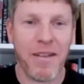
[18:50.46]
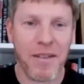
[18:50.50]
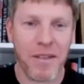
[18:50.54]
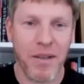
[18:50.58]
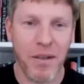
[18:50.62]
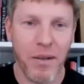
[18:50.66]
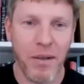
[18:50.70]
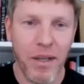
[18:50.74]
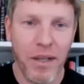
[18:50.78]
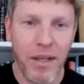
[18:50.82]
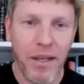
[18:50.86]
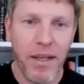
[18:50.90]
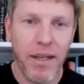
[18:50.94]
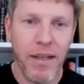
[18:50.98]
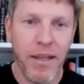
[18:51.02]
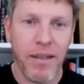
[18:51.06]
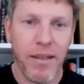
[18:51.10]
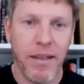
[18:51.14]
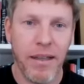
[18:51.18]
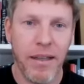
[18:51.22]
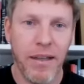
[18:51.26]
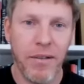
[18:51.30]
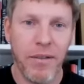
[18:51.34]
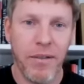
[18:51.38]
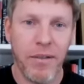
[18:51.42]
so
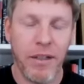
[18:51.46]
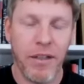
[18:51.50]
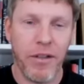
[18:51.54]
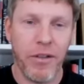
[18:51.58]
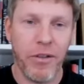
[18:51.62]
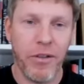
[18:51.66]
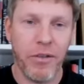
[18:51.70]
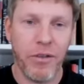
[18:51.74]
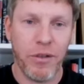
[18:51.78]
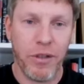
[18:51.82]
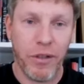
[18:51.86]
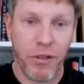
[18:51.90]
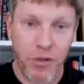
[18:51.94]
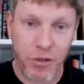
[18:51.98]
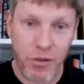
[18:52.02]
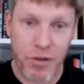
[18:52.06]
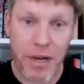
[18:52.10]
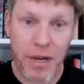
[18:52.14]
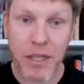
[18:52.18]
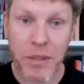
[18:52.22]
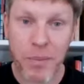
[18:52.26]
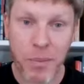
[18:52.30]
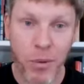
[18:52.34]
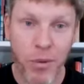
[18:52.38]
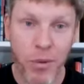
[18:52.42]
they're
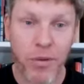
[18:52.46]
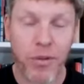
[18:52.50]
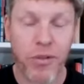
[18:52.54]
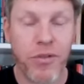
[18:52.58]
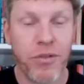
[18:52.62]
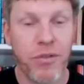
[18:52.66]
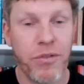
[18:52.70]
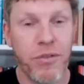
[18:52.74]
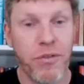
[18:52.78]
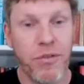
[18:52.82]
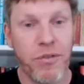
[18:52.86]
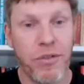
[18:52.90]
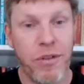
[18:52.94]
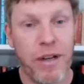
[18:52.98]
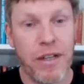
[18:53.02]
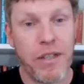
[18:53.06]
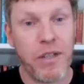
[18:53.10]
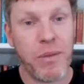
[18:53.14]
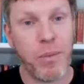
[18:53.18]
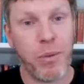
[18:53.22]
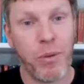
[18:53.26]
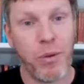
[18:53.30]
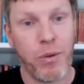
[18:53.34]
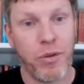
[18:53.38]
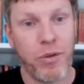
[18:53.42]
transport
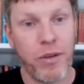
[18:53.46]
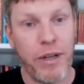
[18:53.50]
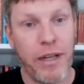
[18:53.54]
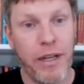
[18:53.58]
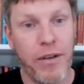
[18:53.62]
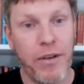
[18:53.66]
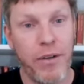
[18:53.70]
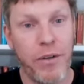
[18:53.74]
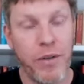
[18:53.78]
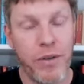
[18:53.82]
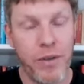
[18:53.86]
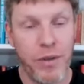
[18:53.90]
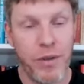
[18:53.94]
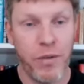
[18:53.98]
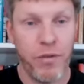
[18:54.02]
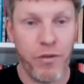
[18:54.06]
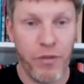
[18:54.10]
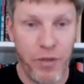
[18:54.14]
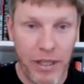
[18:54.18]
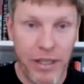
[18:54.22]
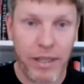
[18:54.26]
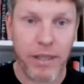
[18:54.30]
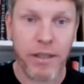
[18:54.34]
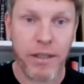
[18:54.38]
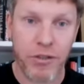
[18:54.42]
trailers, so
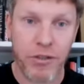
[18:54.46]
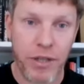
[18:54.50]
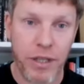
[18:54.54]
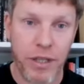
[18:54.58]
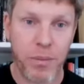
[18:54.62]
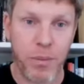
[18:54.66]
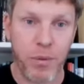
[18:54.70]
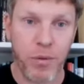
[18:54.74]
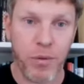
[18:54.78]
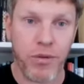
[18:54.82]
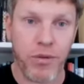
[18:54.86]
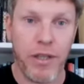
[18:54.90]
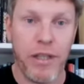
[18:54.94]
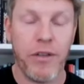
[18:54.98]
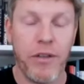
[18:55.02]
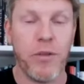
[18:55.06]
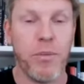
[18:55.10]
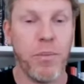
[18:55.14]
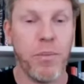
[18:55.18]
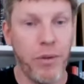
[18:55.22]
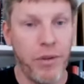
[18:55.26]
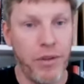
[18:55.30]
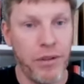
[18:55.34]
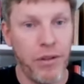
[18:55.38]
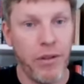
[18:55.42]
vehicle transport trailers,
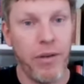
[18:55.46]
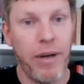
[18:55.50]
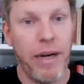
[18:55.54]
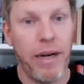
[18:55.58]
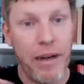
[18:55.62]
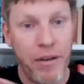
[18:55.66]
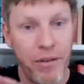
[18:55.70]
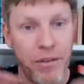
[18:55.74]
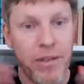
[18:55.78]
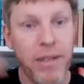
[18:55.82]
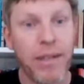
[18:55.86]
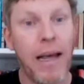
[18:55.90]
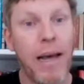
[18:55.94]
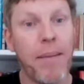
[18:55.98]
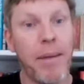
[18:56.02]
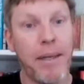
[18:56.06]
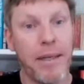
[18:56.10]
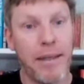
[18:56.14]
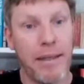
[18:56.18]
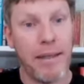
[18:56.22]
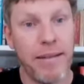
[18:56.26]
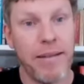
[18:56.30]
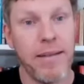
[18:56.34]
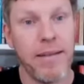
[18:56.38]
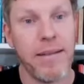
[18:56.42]
but they're
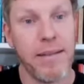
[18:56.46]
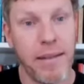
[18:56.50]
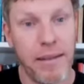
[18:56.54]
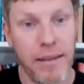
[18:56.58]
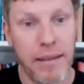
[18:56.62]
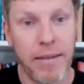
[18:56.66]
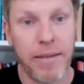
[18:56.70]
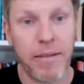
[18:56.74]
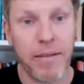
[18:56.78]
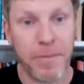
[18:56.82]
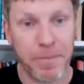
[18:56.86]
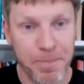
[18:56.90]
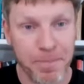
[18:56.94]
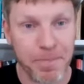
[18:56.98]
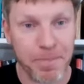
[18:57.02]
aerodynamically designed.